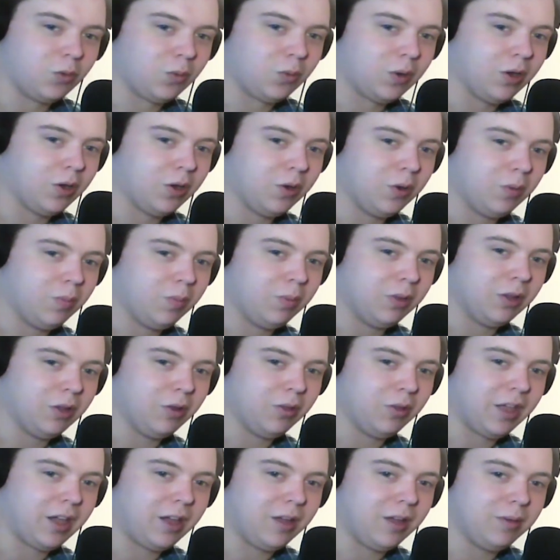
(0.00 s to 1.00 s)
row
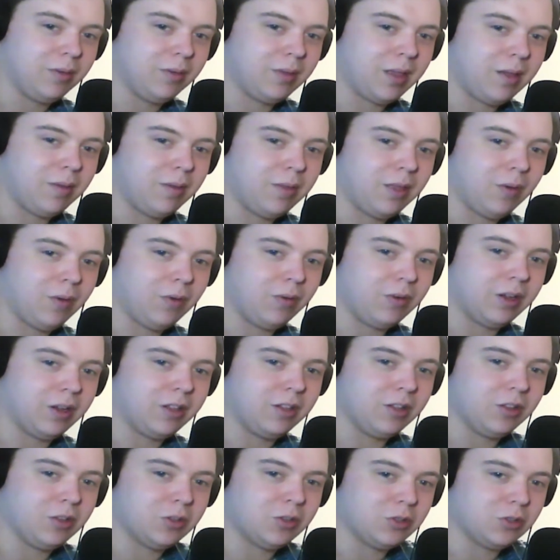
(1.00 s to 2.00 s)
below that one
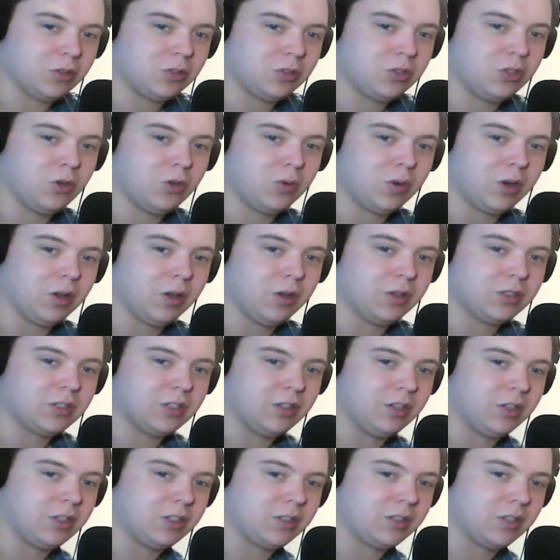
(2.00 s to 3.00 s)
right there. There's those 2 rows,
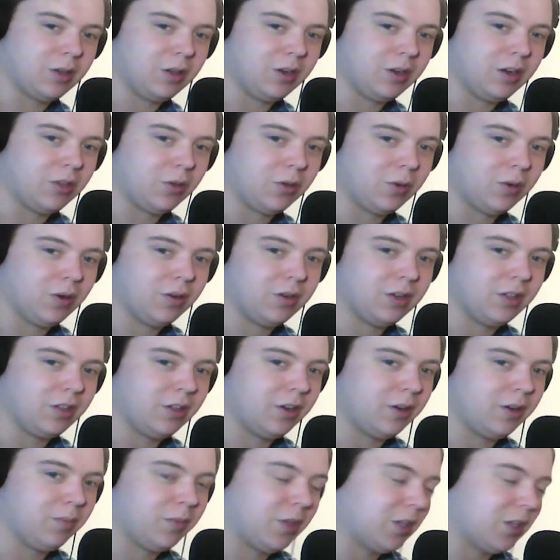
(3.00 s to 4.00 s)
and there's another row down
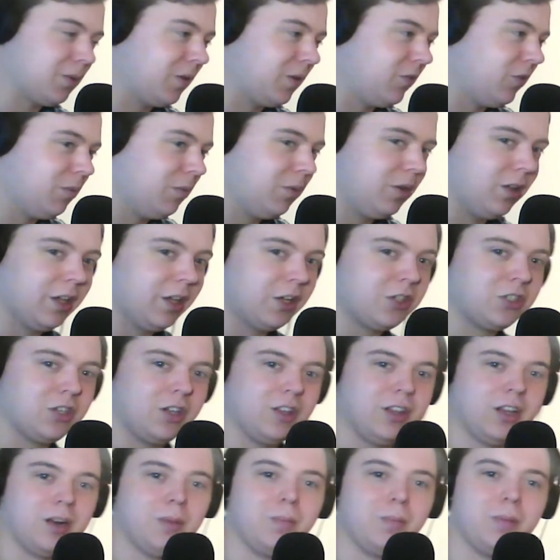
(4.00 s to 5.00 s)
there. That's my film collection.
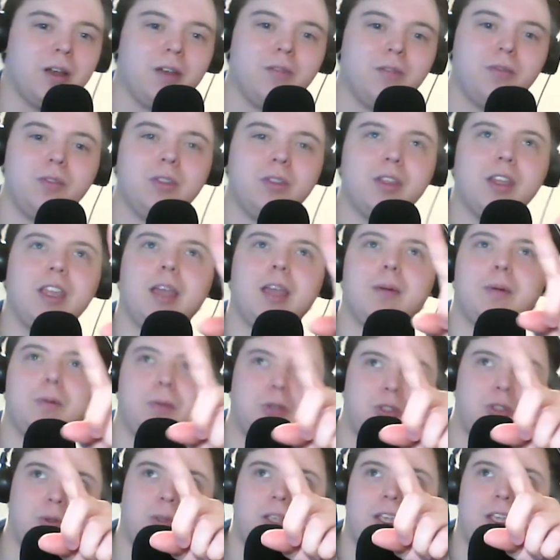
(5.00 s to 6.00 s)
And then above the camera,
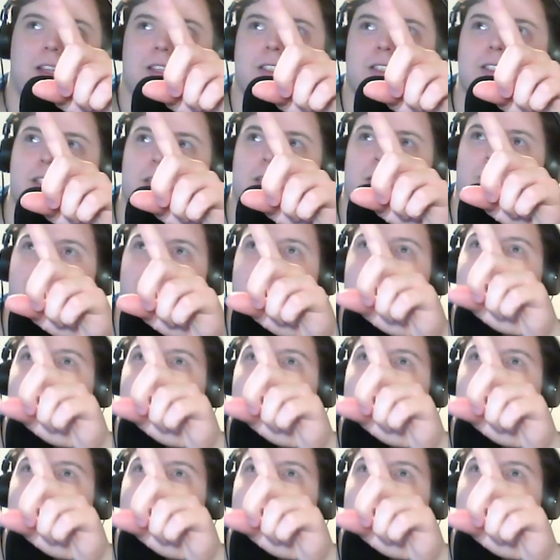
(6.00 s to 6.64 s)
which you can't see,